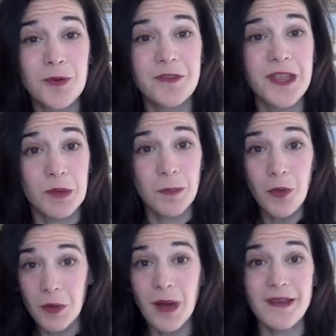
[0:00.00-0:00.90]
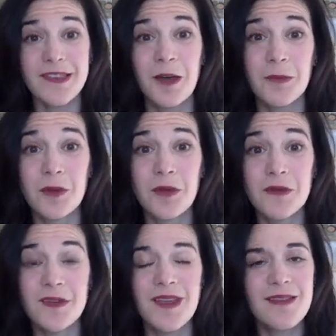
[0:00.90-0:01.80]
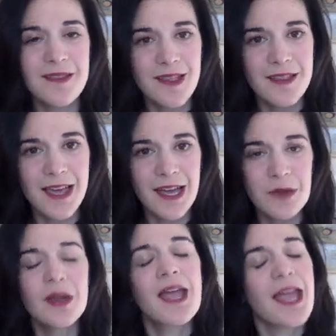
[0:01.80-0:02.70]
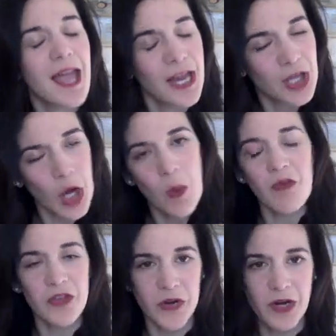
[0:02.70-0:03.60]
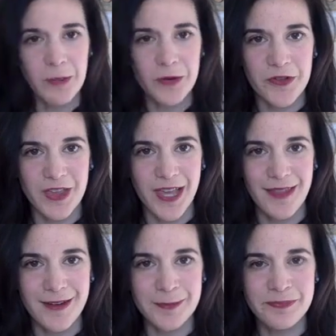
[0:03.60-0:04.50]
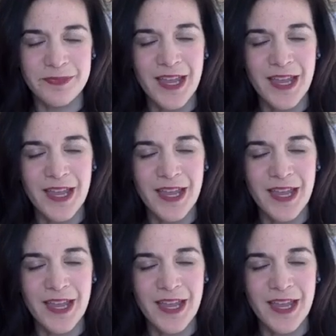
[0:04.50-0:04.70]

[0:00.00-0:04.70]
So they would pour Moscow Mules, sit down, and go over their numbers together.